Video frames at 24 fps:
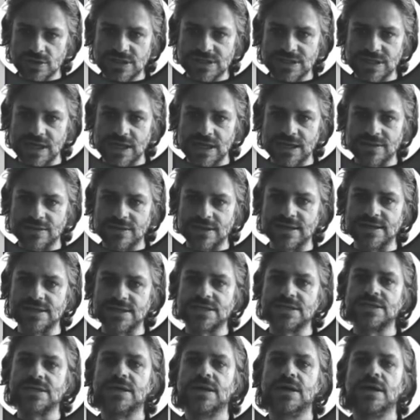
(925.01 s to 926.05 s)
seeing
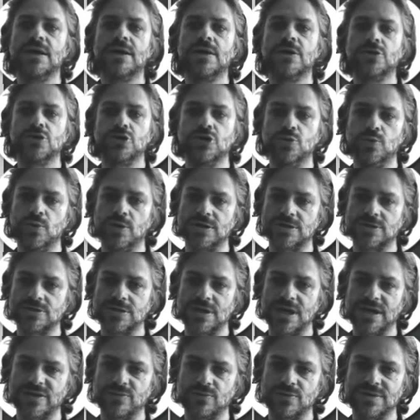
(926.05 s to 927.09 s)
these two words
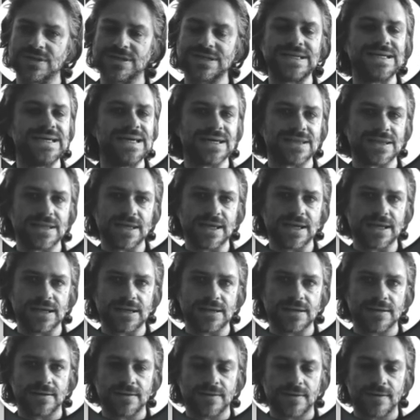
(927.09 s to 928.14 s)
together with a D at the end.